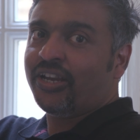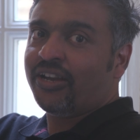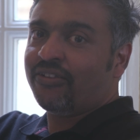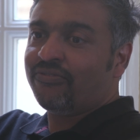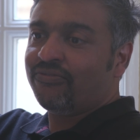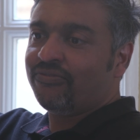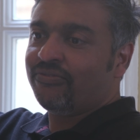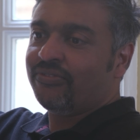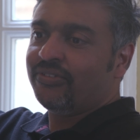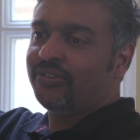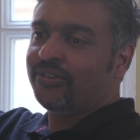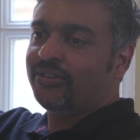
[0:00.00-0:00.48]

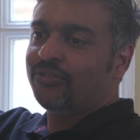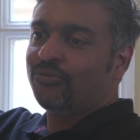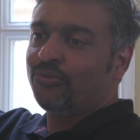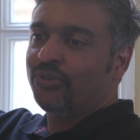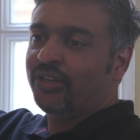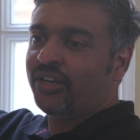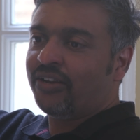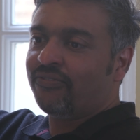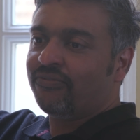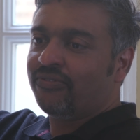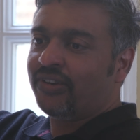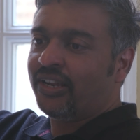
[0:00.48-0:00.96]
So I've
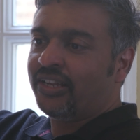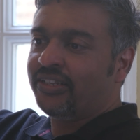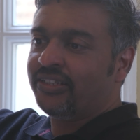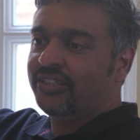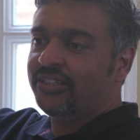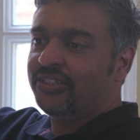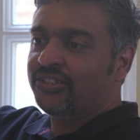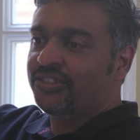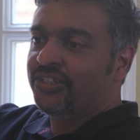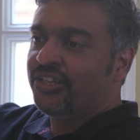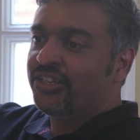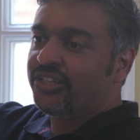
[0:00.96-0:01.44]
got an
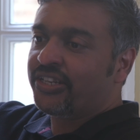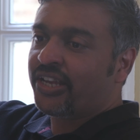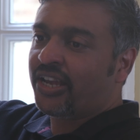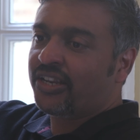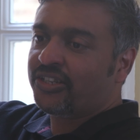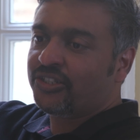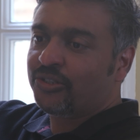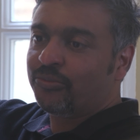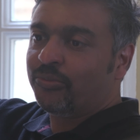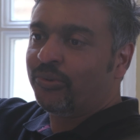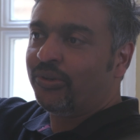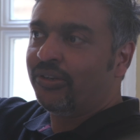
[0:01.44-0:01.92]
idea of
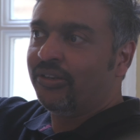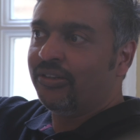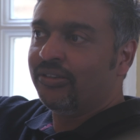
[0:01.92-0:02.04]
how to